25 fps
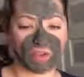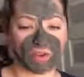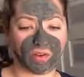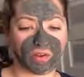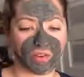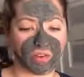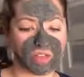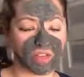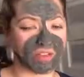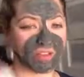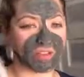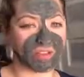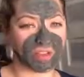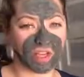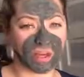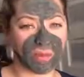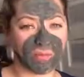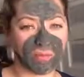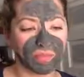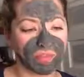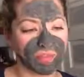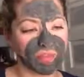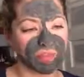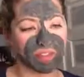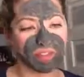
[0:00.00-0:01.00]
this dumps,
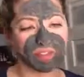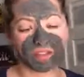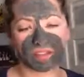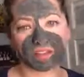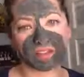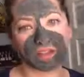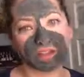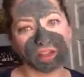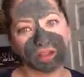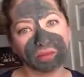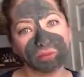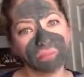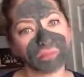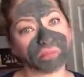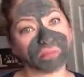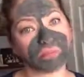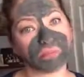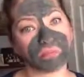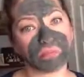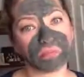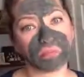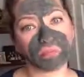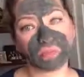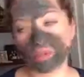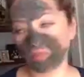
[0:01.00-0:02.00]
and this is clean.
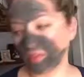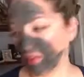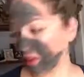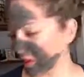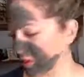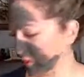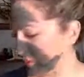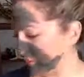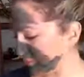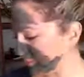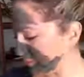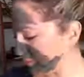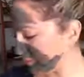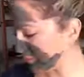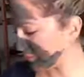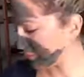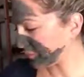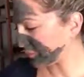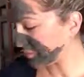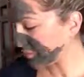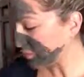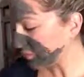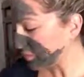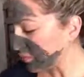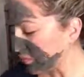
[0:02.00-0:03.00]
Perfect.
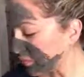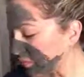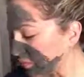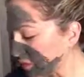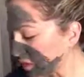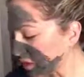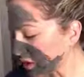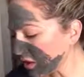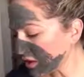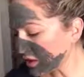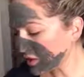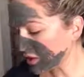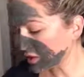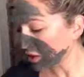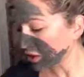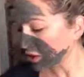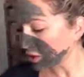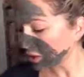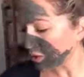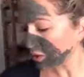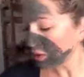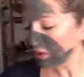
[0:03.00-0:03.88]
So